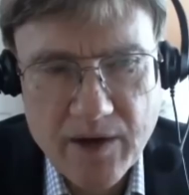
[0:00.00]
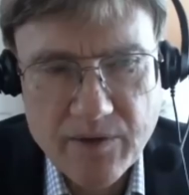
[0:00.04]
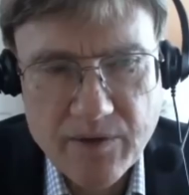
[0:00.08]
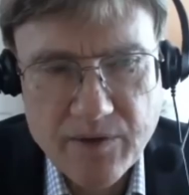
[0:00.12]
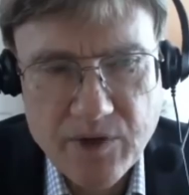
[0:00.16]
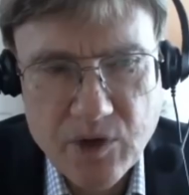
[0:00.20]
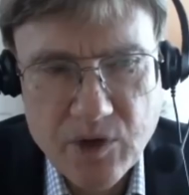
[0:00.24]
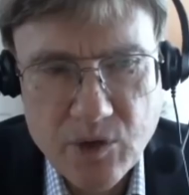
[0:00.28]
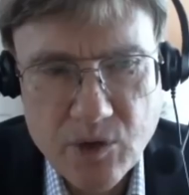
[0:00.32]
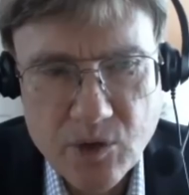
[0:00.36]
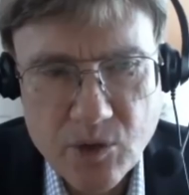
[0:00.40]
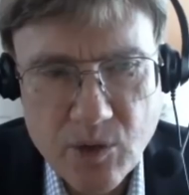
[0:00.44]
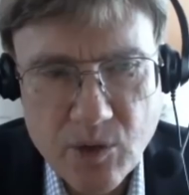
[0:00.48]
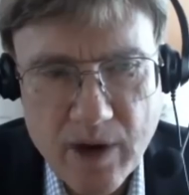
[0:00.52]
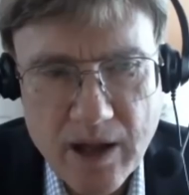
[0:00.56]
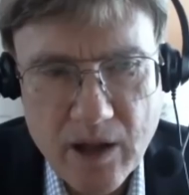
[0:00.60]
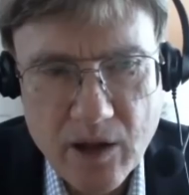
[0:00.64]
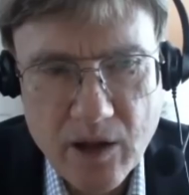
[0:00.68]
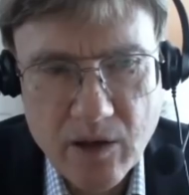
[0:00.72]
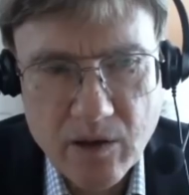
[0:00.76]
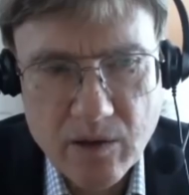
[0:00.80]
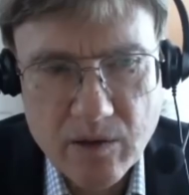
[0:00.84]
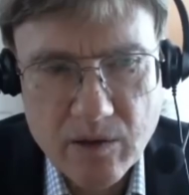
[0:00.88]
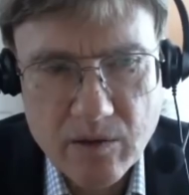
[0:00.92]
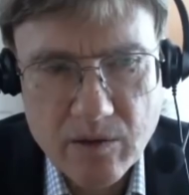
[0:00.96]
a few
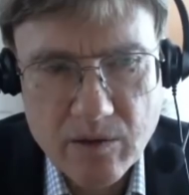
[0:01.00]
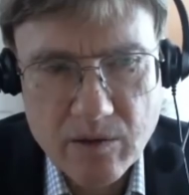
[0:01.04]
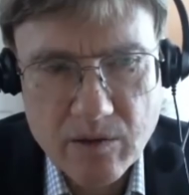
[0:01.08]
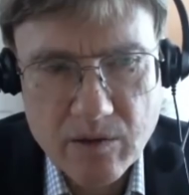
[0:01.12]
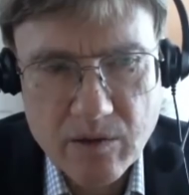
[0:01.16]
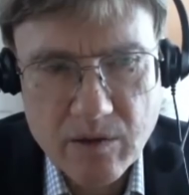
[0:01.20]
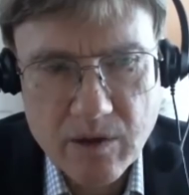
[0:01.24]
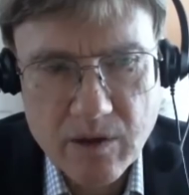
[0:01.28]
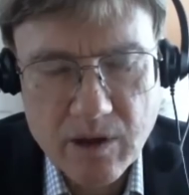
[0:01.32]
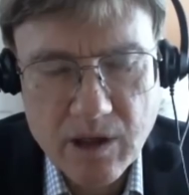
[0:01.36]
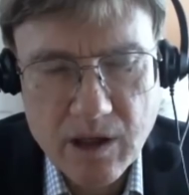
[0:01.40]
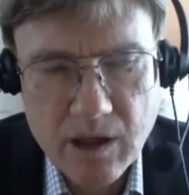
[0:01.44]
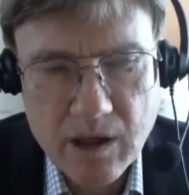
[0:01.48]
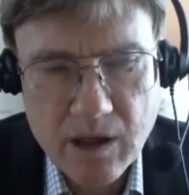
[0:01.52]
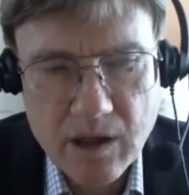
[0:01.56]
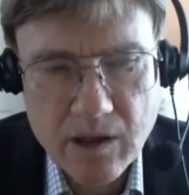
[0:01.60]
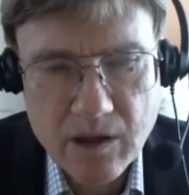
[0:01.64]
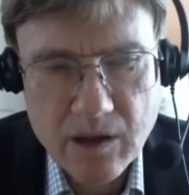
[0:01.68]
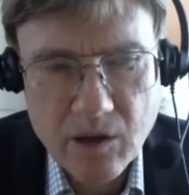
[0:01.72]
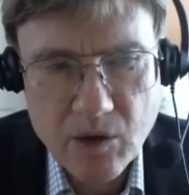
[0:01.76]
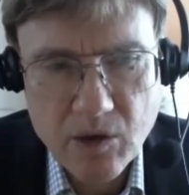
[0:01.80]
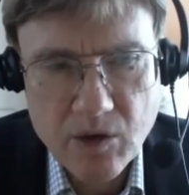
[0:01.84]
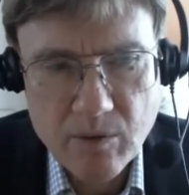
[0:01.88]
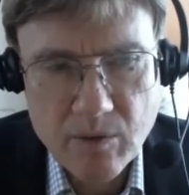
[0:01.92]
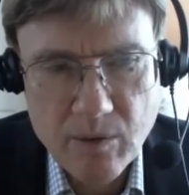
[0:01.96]
rail
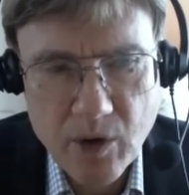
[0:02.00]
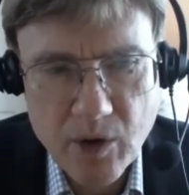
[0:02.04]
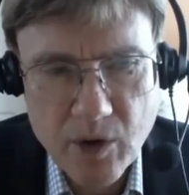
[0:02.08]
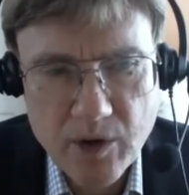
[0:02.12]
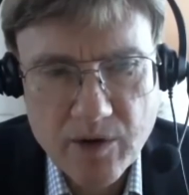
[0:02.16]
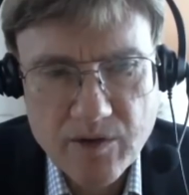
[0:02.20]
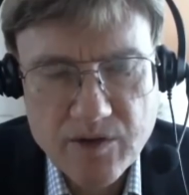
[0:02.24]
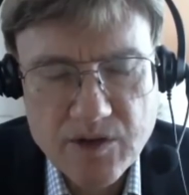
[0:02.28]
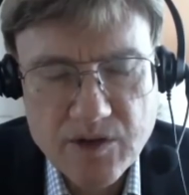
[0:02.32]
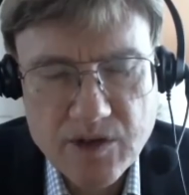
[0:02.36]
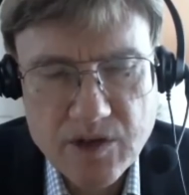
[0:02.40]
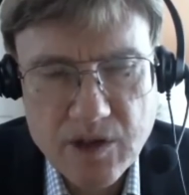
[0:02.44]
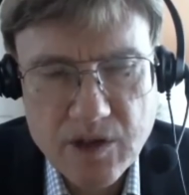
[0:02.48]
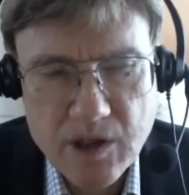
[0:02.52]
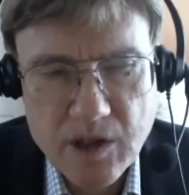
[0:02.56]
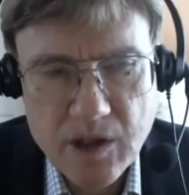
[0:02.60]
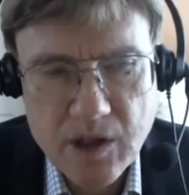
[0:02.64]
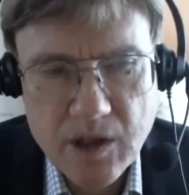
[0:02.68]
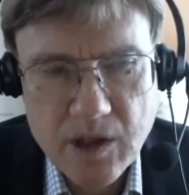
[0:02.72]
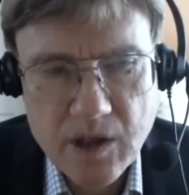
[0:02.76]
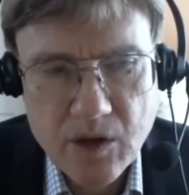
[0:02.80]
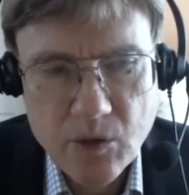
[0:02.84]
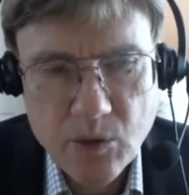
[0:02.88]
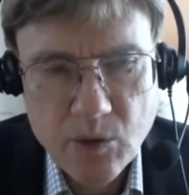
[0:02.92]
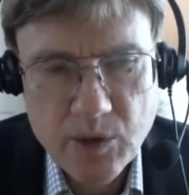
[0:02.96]
locomotives
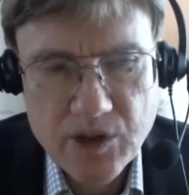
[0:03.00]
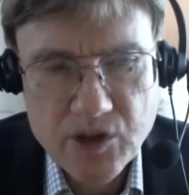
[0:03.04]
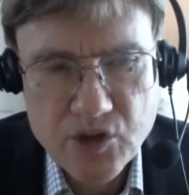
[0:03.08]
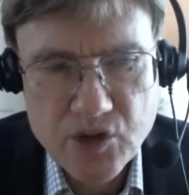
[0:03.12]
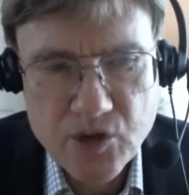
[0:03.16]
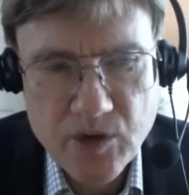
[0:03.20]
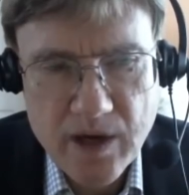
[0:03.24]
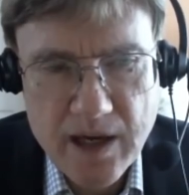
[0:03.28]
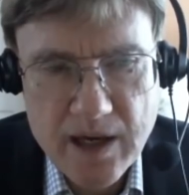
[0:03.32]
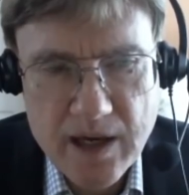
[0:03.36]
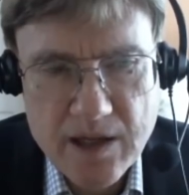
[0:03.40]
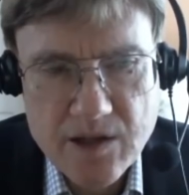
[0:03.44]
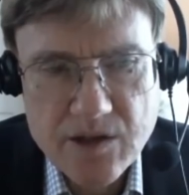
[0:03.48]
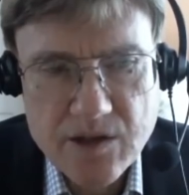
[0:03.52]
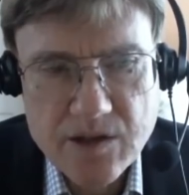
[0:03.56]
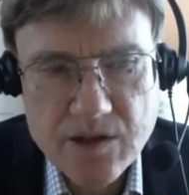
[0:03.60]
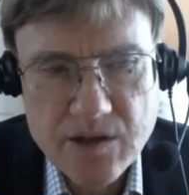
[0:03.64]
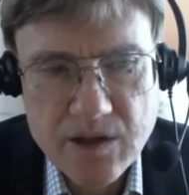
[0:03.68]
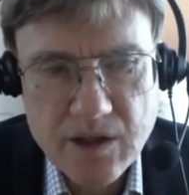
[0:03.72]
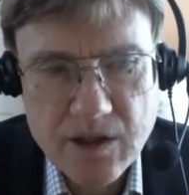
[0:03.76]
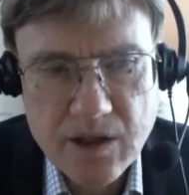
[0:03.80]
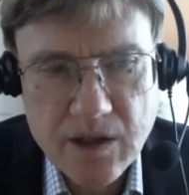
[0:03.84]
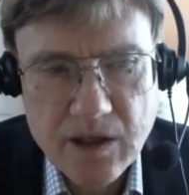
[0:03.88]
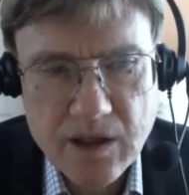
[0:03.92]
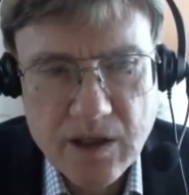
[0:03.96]
with
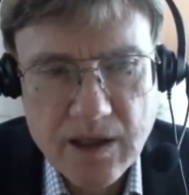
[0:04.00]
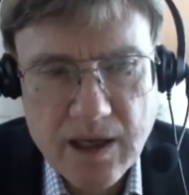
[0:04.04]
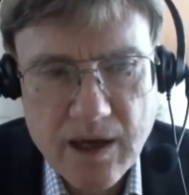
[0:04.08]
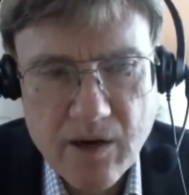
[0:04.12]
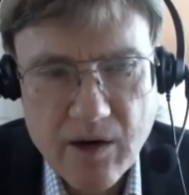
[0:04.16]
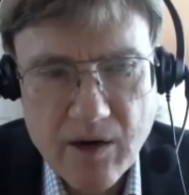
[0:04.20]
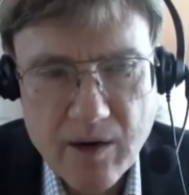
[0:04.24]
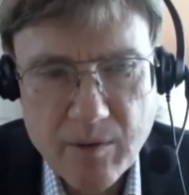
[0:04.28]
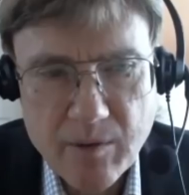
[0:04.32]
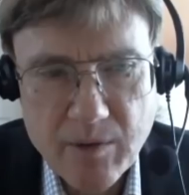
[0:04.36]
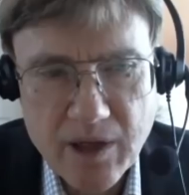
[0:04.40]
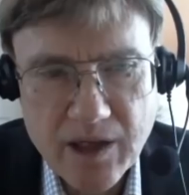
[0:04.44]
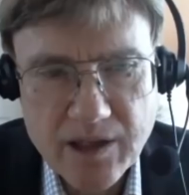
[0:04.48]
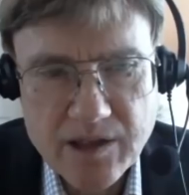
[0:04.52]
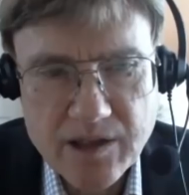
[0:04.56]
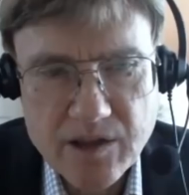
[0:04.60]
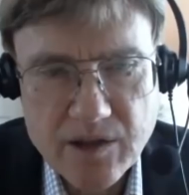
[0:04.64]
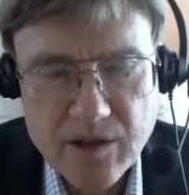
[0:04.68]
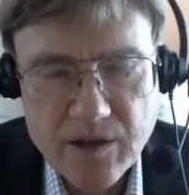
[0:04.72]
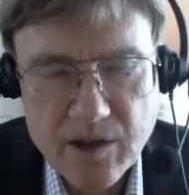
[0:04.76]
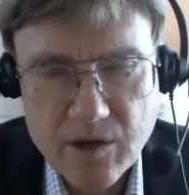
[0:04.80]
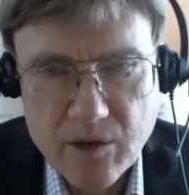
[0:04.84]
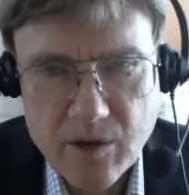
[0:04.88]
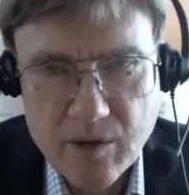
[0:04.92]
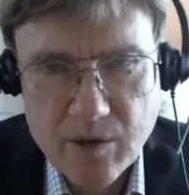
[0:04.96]
trains carrying
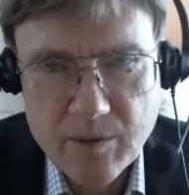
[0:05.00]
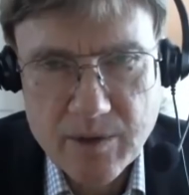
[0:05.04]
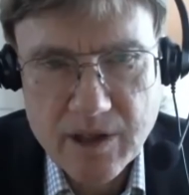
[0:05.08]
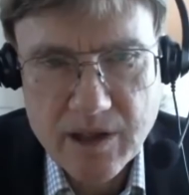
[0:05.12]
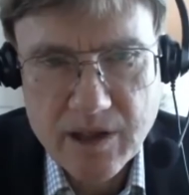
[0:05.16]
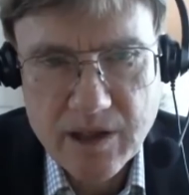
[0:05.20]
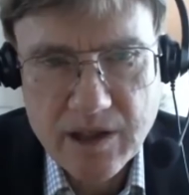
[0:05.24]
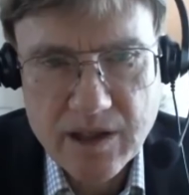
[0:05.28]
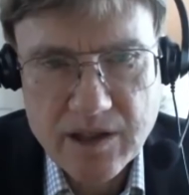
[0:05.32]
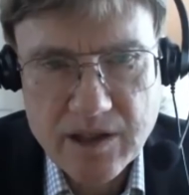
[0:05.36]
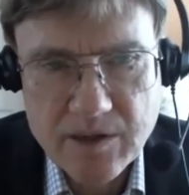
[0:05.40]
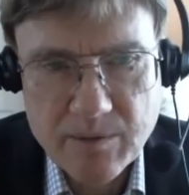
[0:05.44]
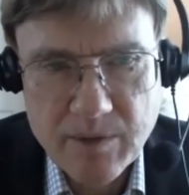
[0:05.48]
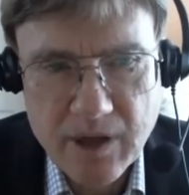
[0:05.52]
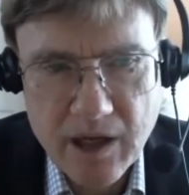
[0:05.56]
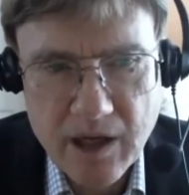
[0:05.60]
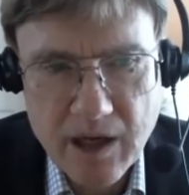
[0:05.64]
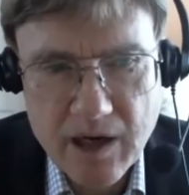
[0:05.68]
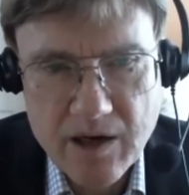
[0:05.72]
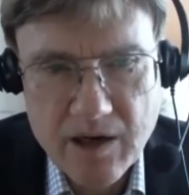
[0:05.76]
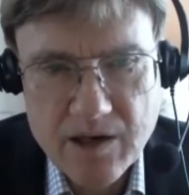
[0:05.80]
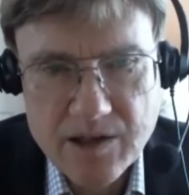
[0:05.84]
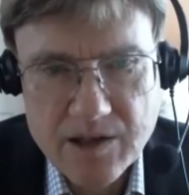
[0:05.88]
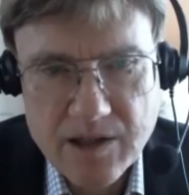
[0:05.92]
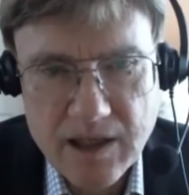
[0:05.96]
military equipment into
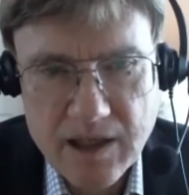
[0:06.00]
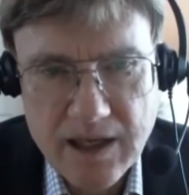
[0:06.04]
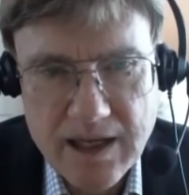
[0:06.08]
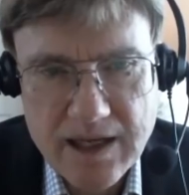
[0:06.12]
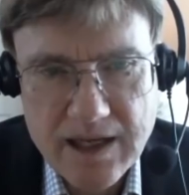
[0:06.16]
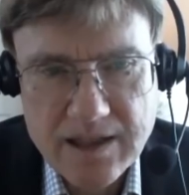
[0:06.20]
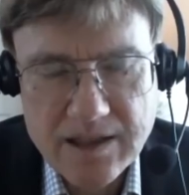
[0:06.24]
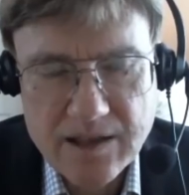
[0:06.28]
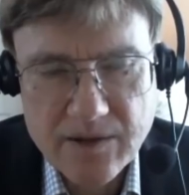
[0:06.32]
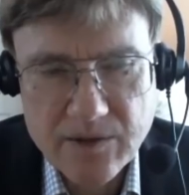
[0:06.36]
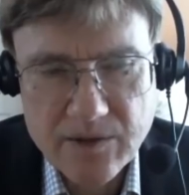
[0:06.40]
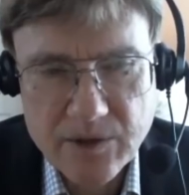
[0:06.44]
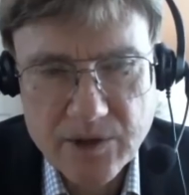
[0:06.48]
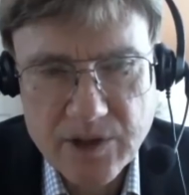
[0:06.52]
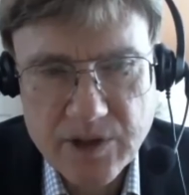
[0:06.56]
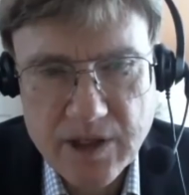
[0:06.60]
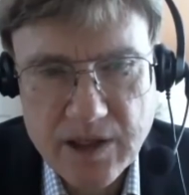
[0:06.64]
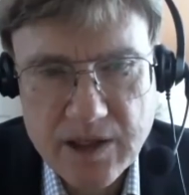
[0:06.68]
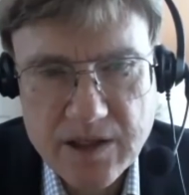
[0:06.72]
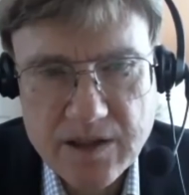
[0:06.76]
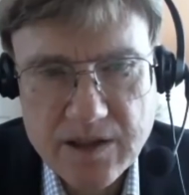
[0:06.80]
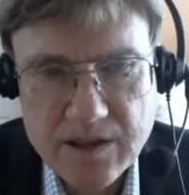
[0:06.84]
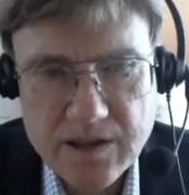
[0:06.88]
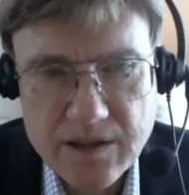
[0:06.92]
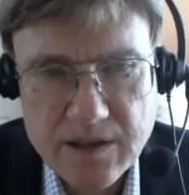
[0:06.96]
Belarus the last several
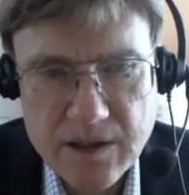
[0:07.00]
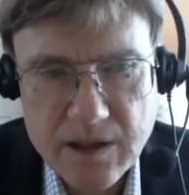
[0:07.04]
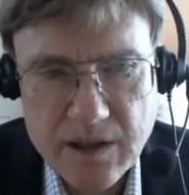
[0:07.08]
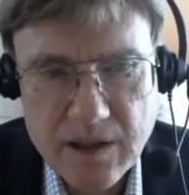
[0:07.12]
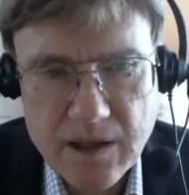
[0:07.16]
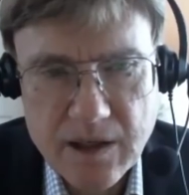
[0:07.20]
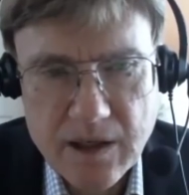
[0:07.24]
days.